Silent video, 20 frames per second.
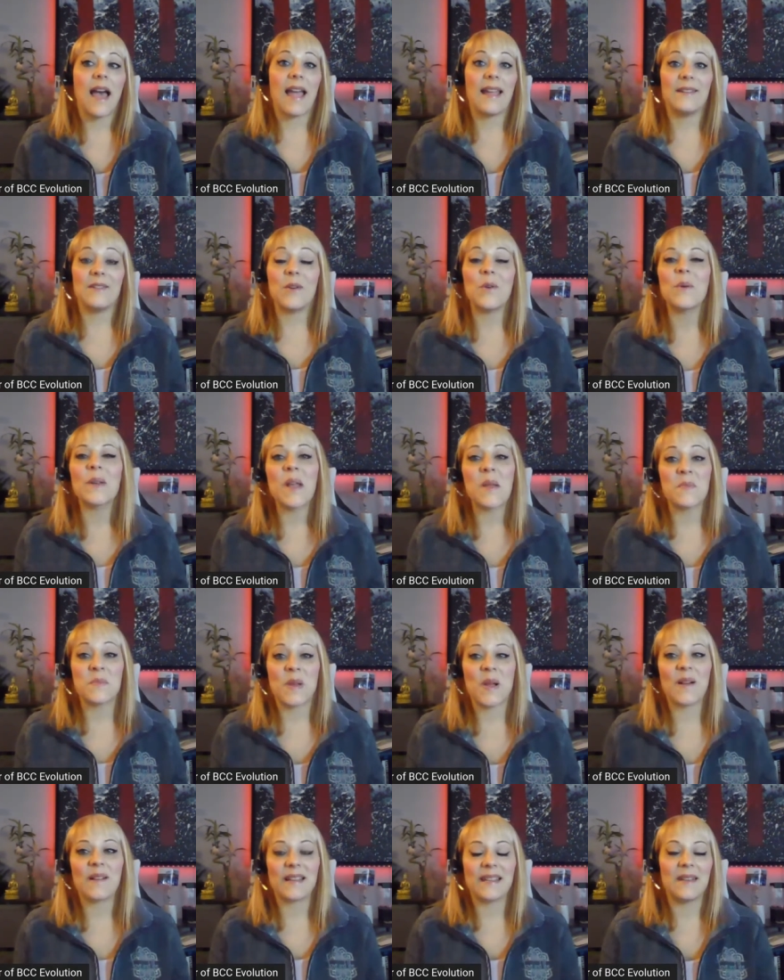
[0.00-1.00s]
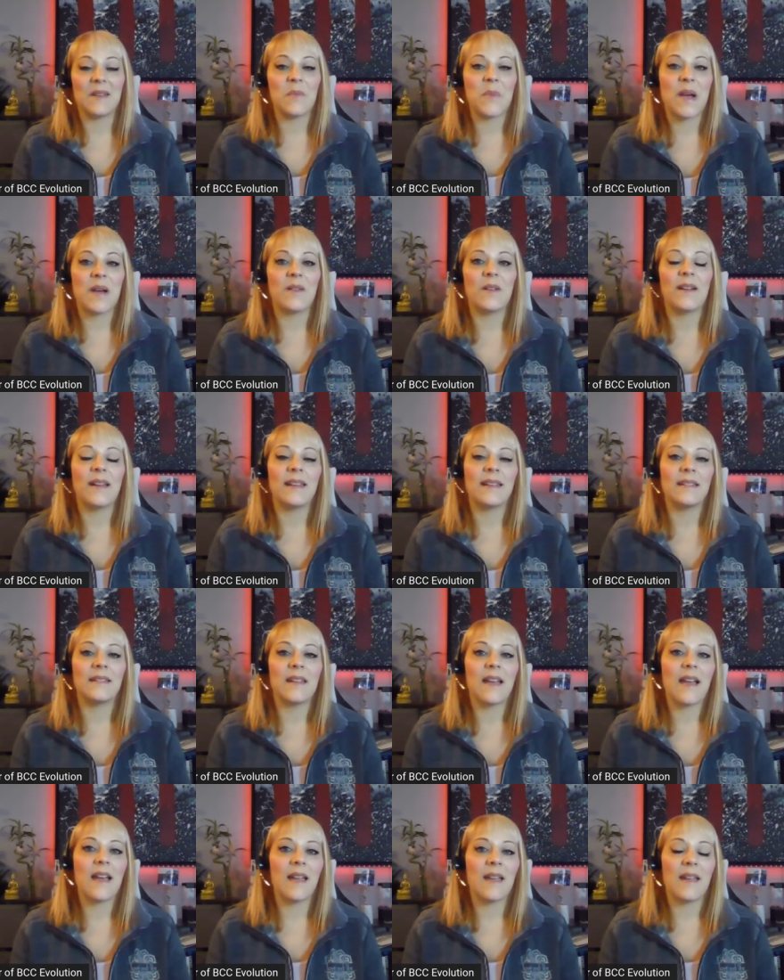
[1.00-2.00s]
I know what I'm talking about, and
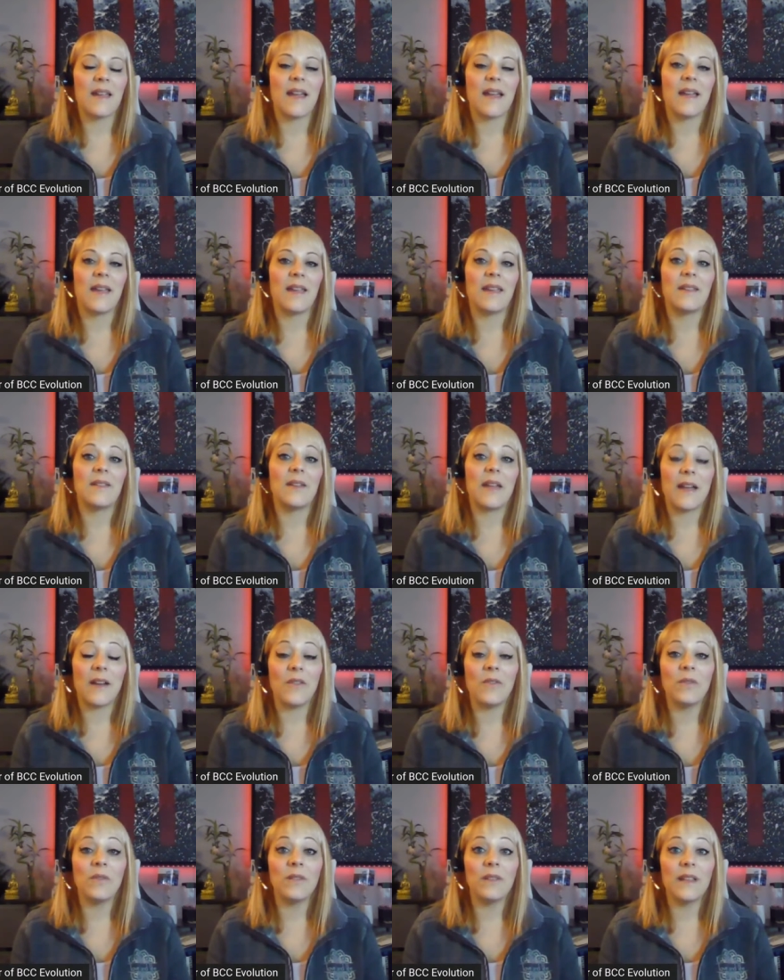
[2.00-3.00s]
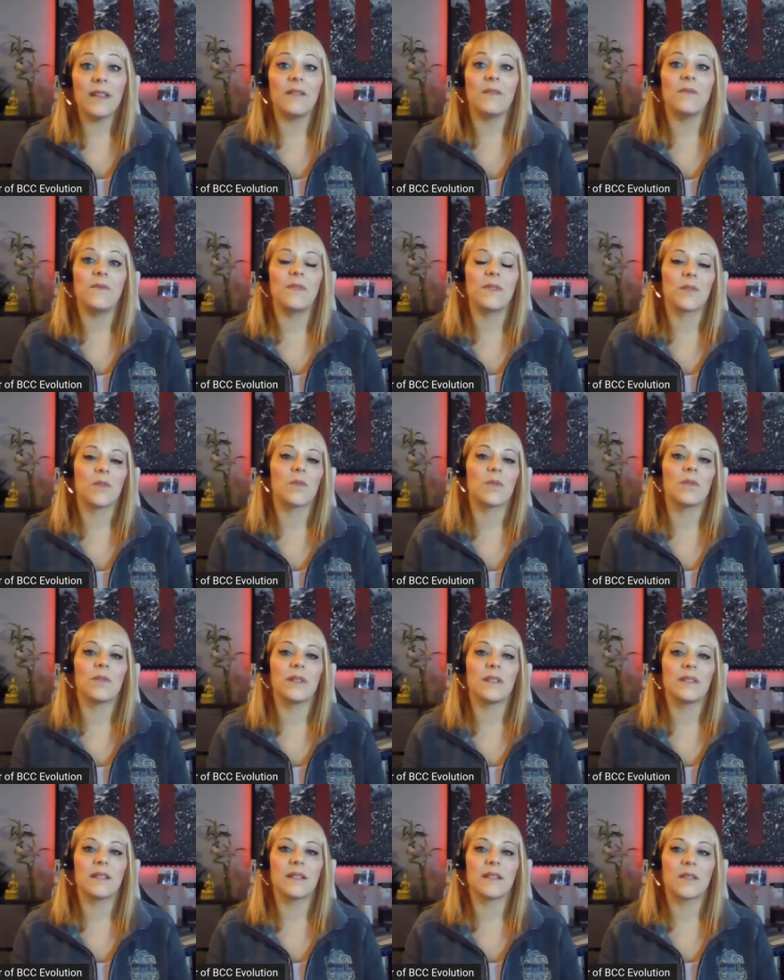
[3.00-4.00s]
I have lived through
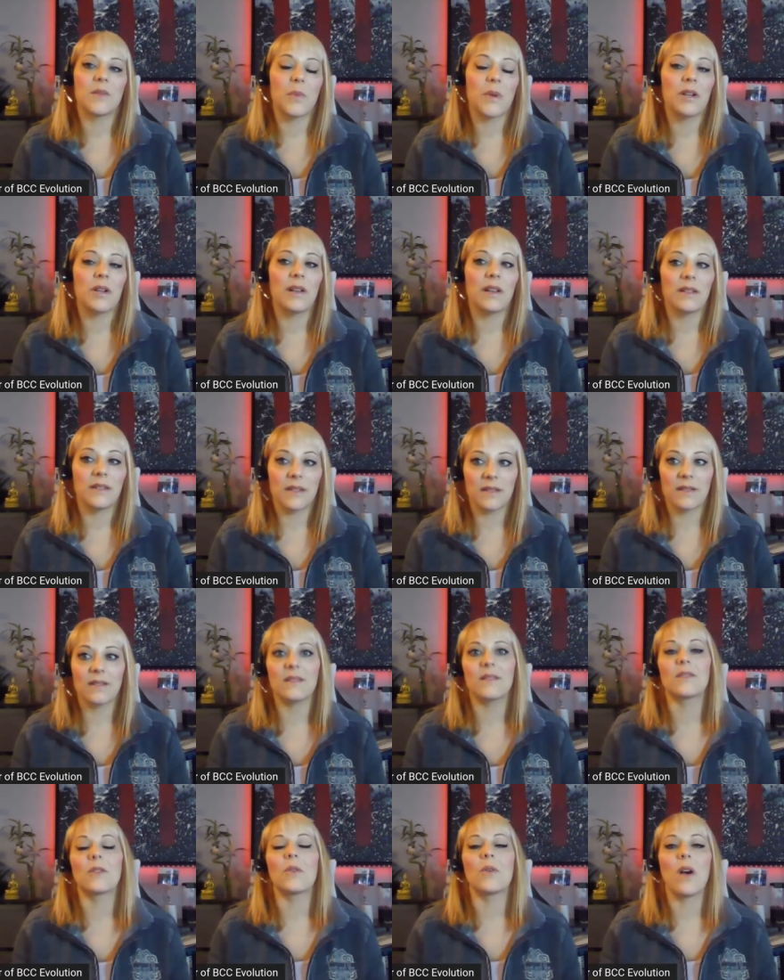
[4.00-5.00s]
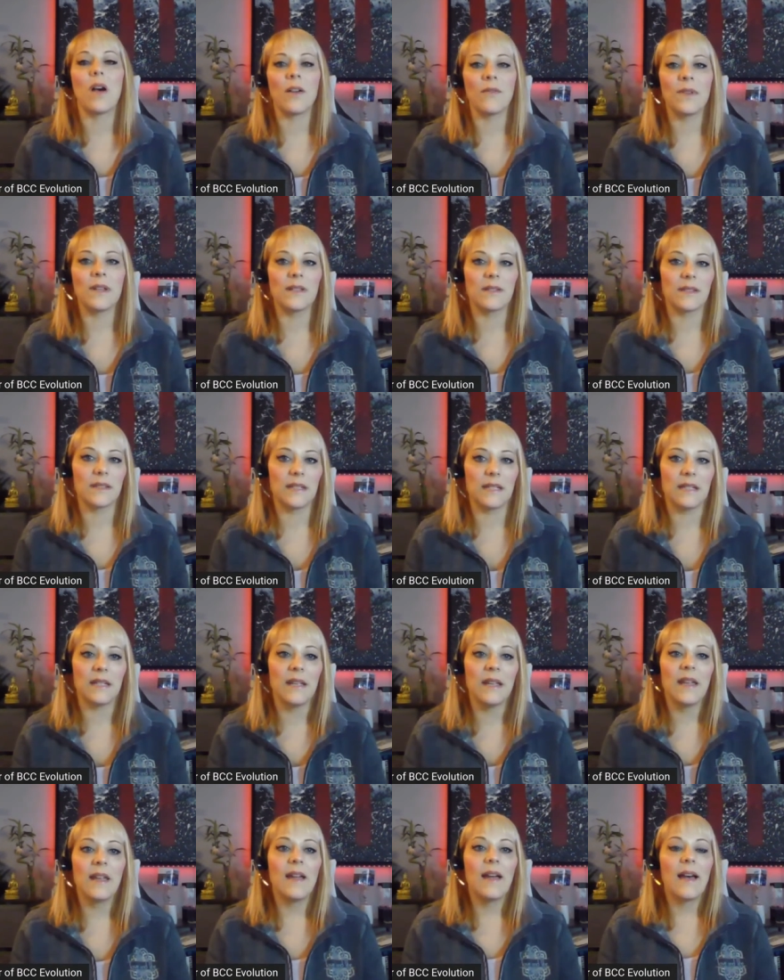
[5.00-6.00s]
these experiences. So obviously,
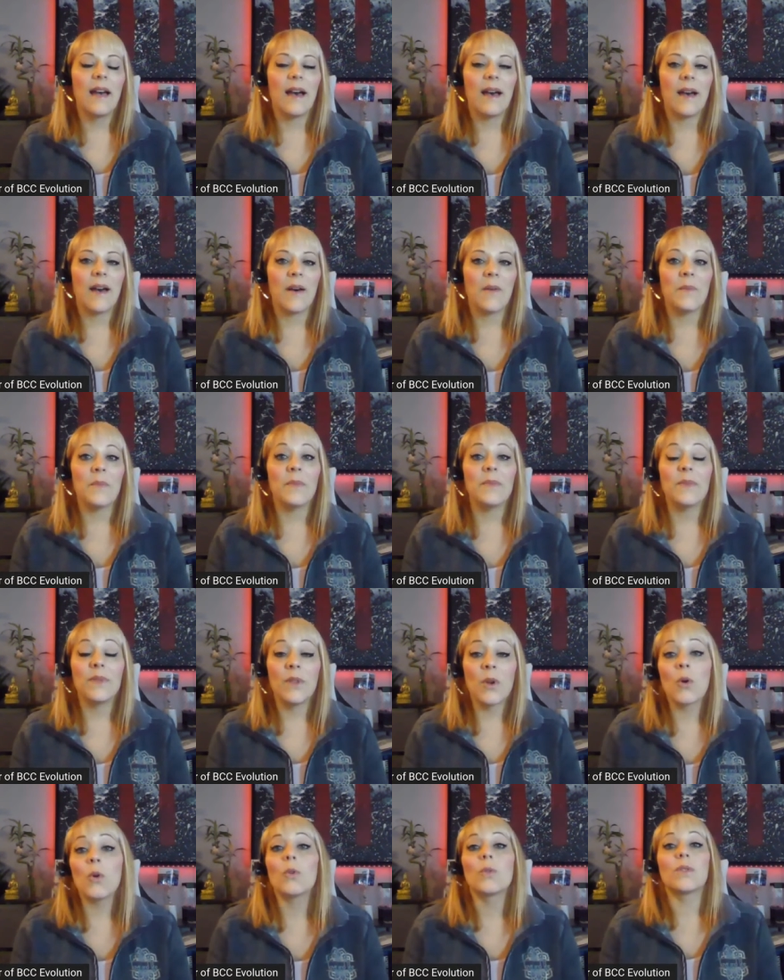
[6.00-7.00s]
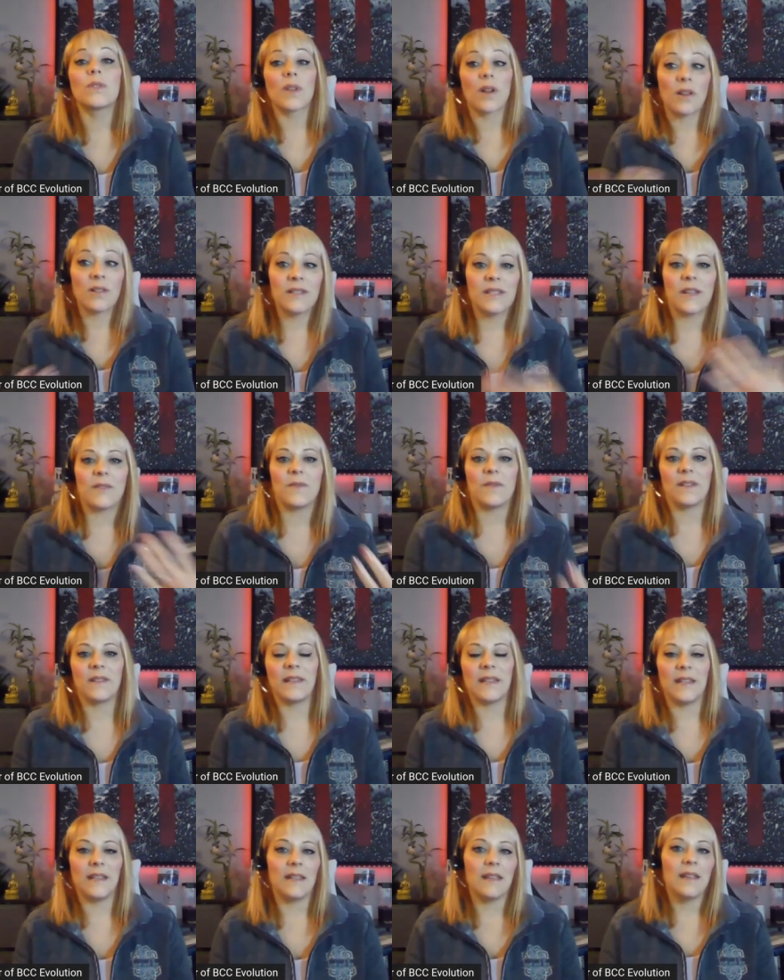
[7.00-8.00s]
those are
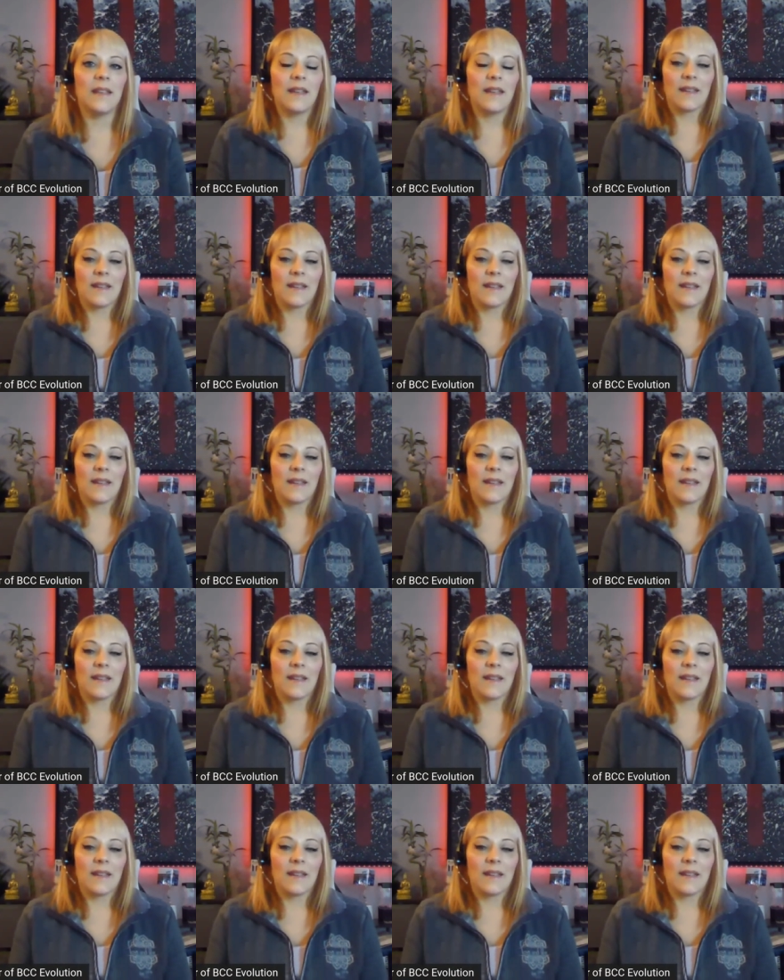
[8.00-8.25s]
definitely